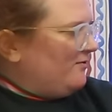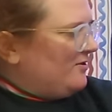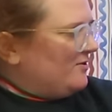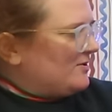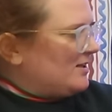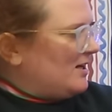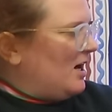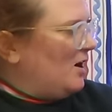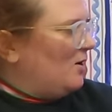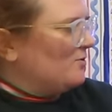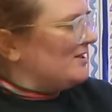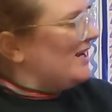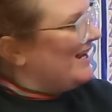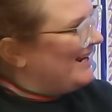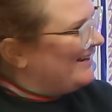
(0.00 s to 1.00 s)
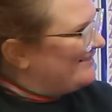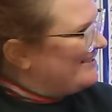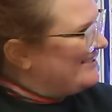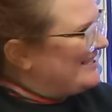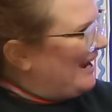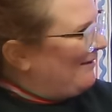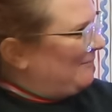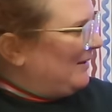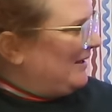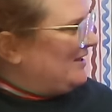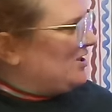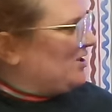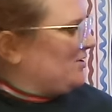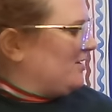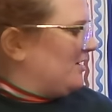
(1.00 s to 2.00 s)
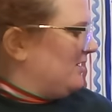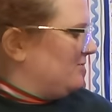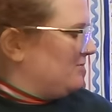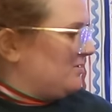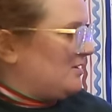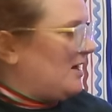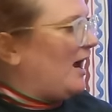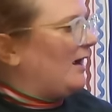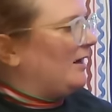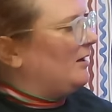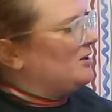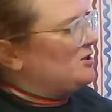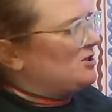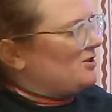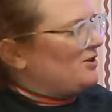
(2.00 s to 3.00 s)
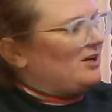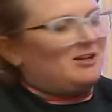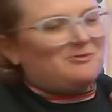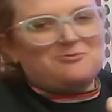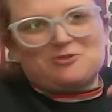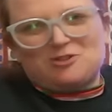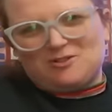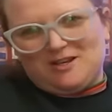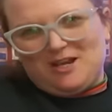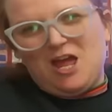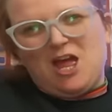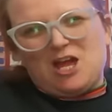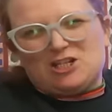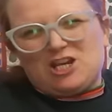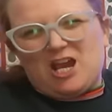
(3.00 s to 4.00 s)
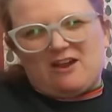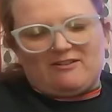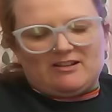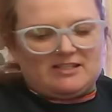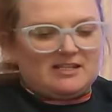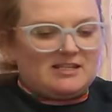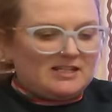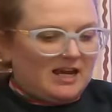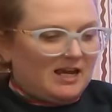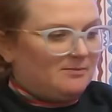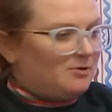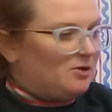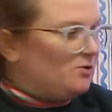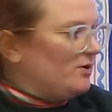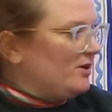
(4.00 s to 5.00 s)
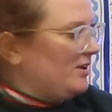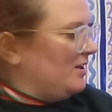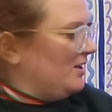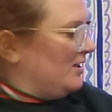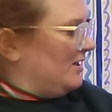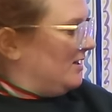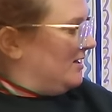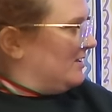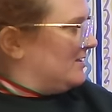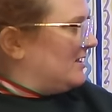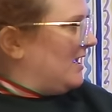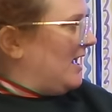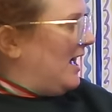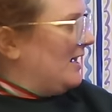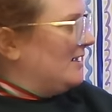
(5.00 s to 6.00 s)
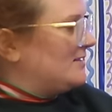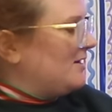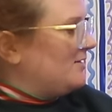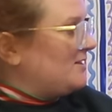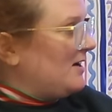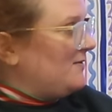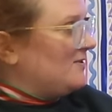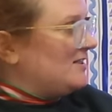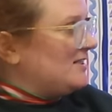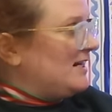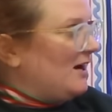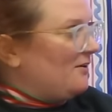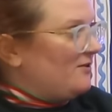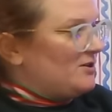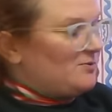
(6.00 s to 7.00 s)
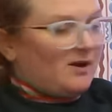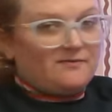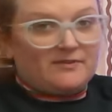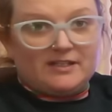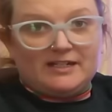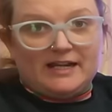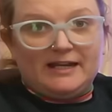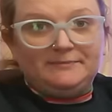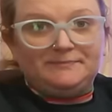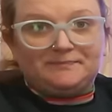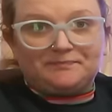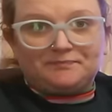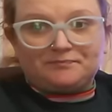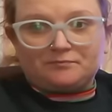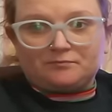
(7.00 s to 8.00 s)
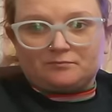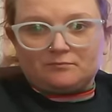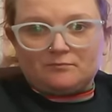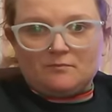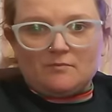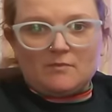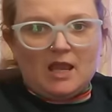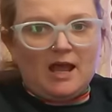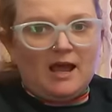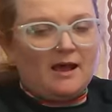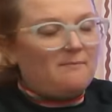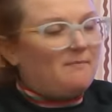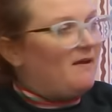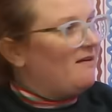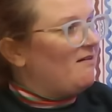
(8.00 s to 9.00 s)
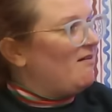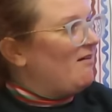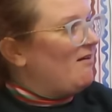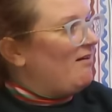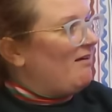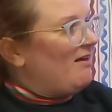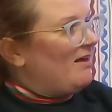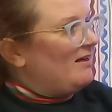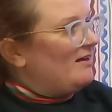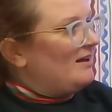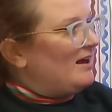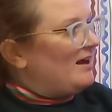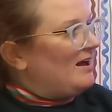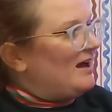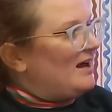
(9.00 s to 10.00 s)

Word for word: It feels cold. Hello, Dappy. She's on her little table. She's on her little chair under the table. So yeah, so David's now finished work for the day. Um, well, nearly.